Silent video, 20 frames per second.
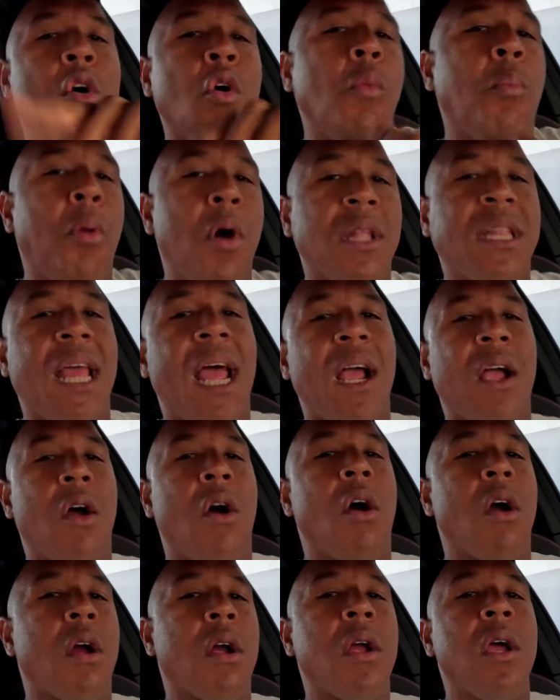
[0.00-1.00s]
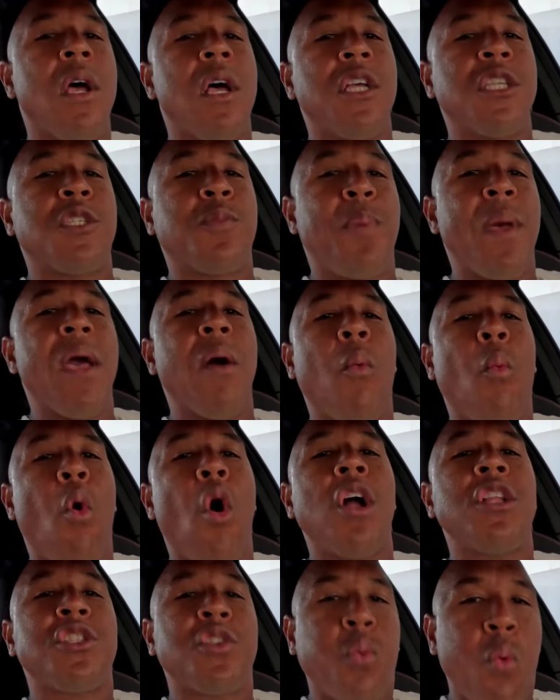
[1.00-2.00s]
who bought that car spent
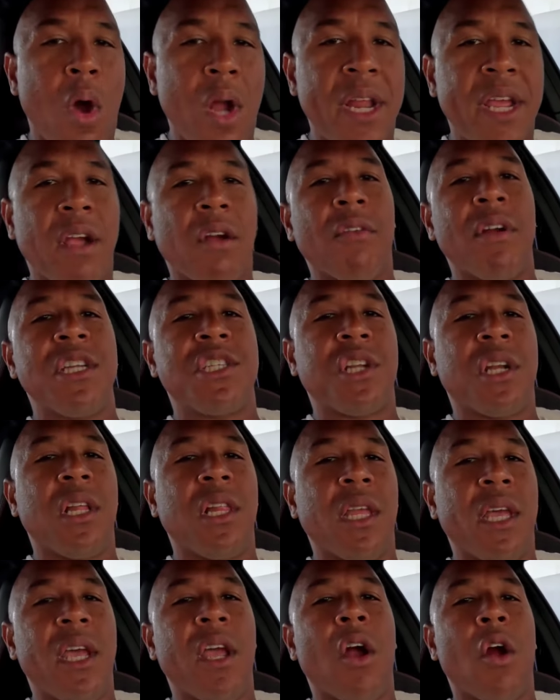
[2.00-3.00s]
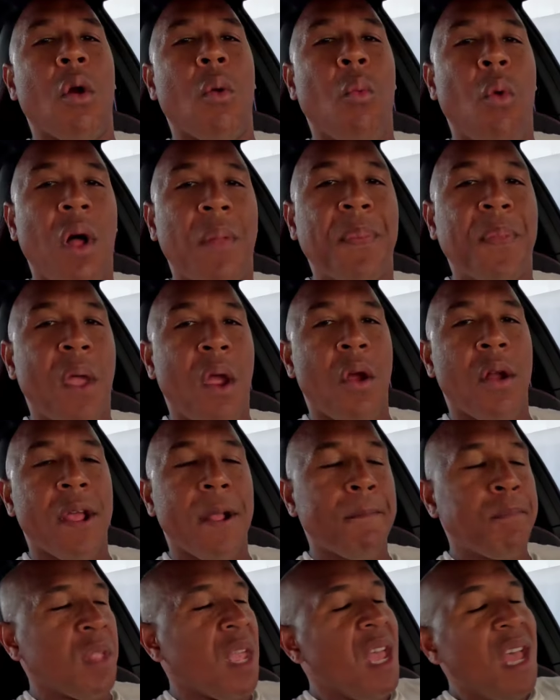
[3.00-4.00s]
120 originally or
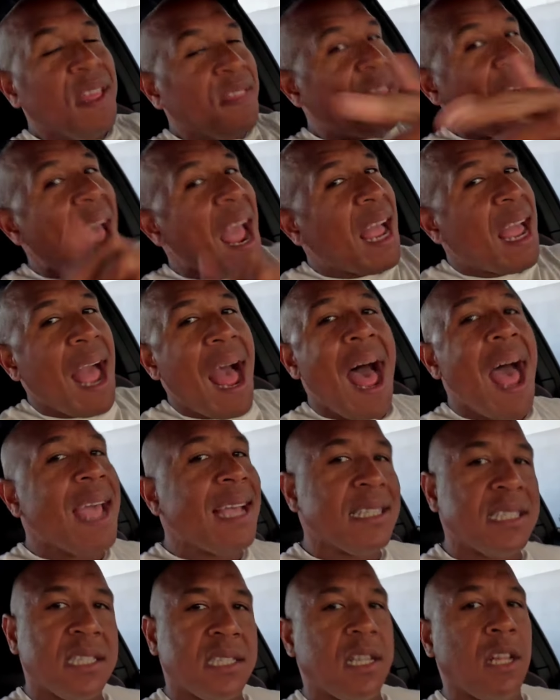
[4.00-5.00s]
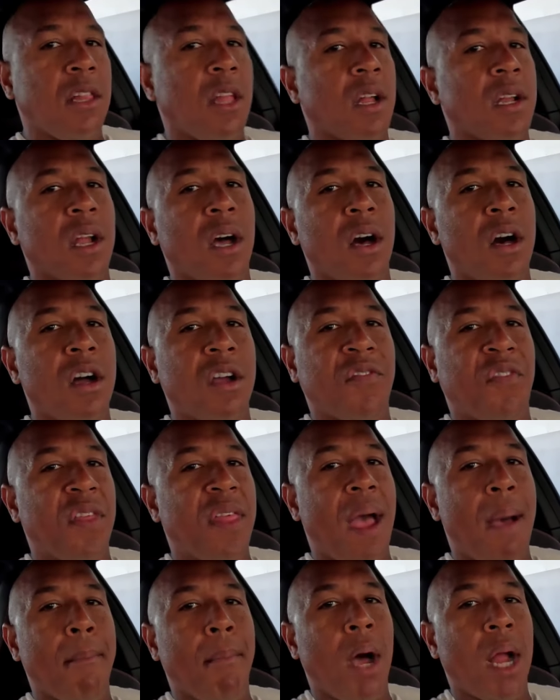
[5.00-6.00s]
130. That guy is still on the hook for
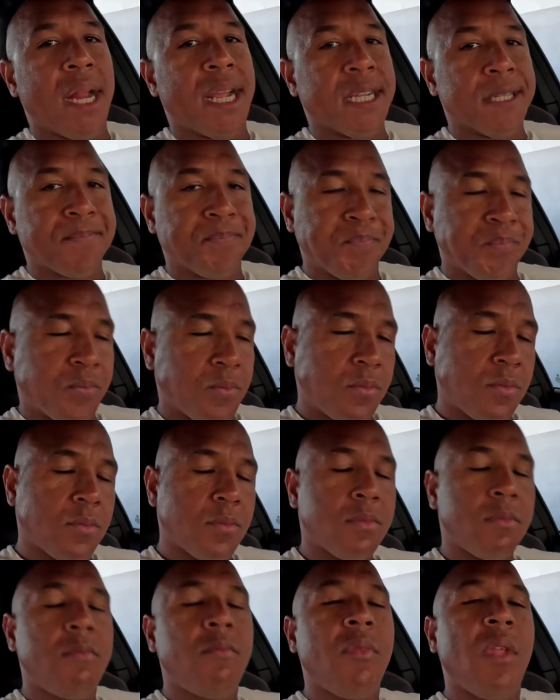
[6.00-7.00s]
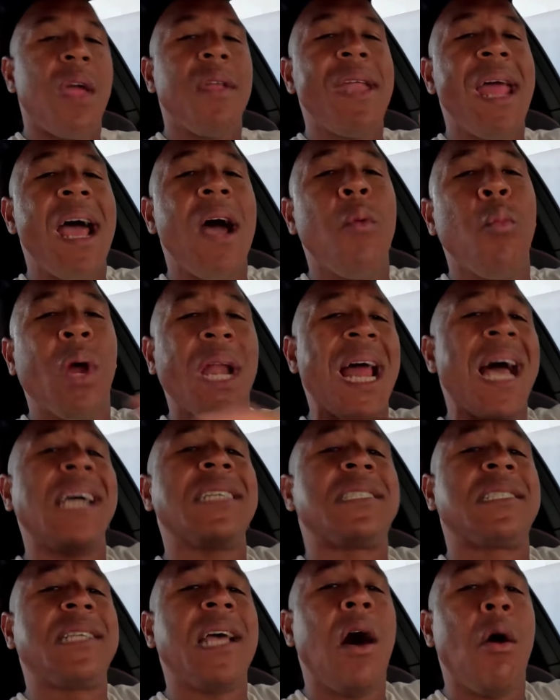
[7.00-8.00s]
that money. Now, when
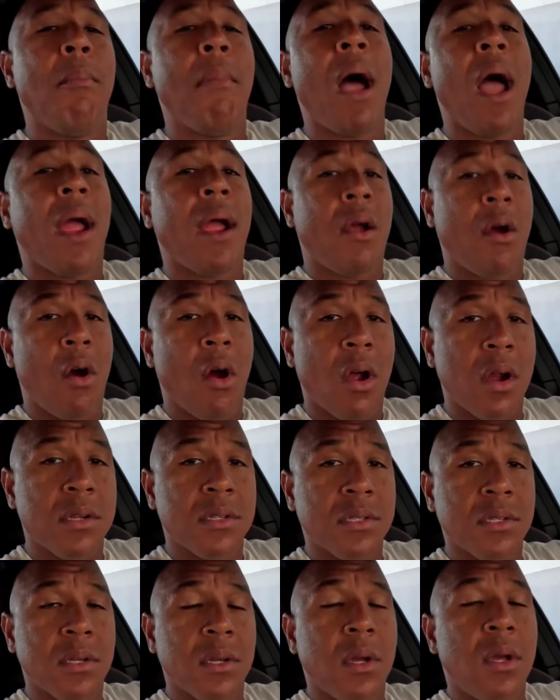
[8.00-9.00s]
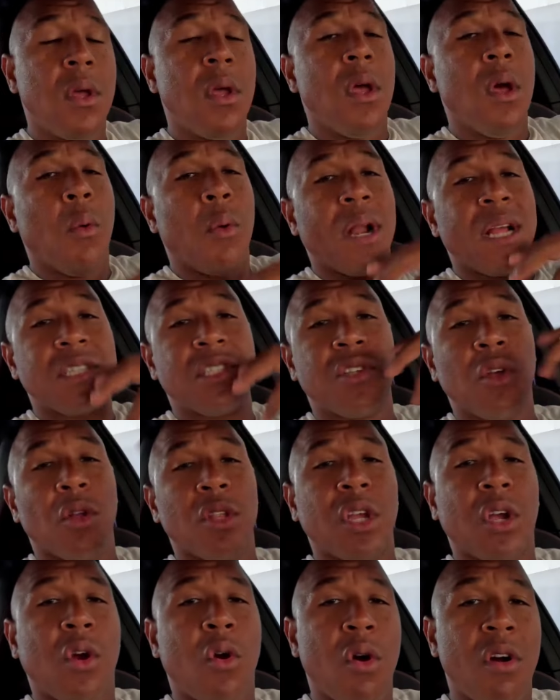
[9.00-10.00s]
I sell my cars, when I
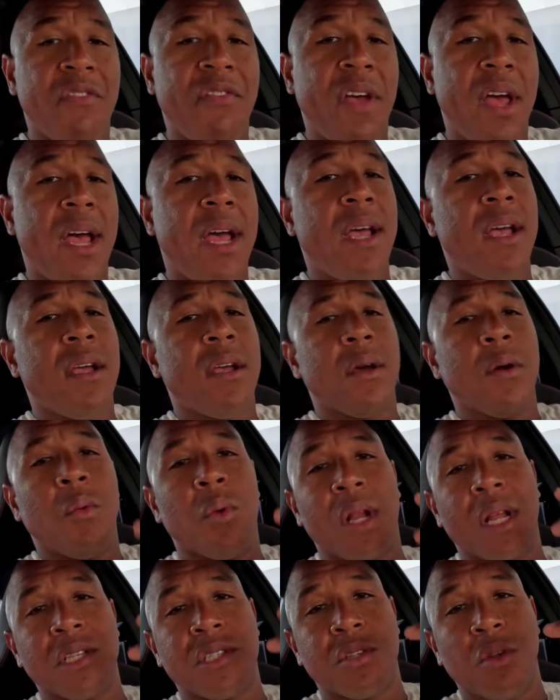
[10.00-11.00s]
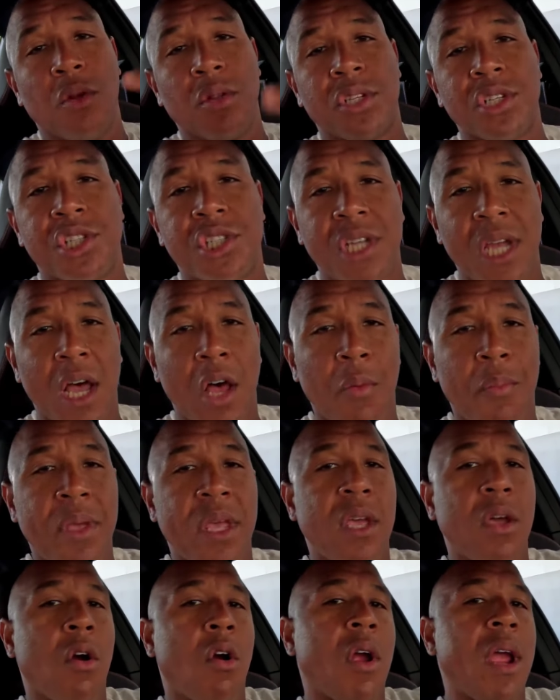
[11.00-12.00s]
sold the Corvette, when I sold the
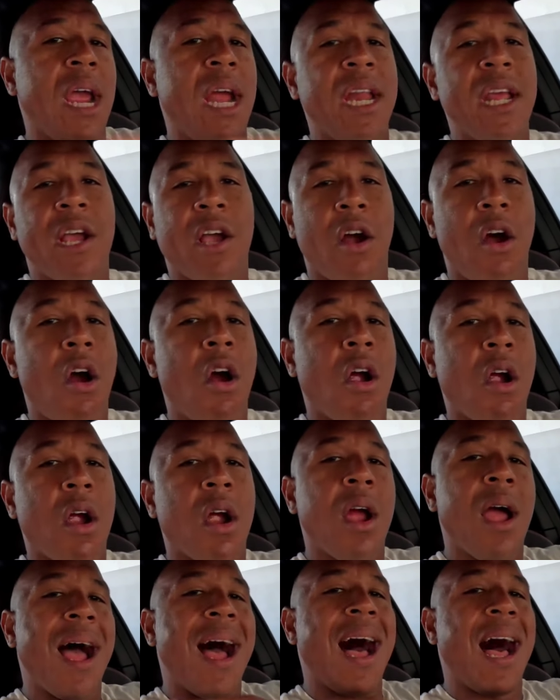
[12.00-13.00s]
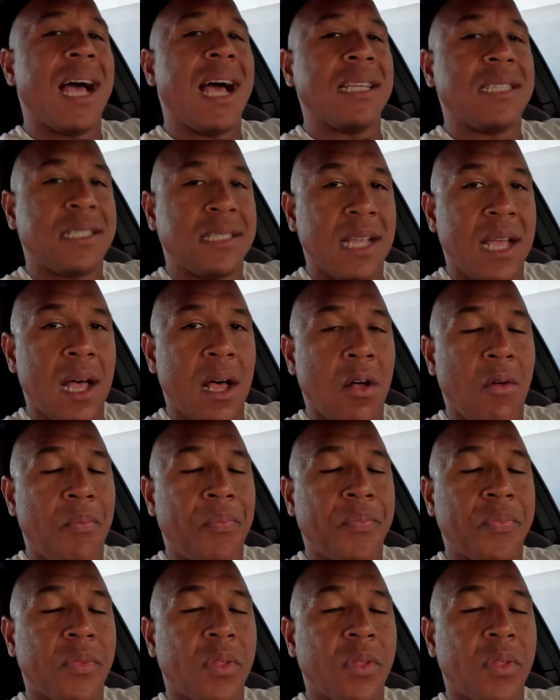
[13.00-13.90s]
Shelby, or any car I sell,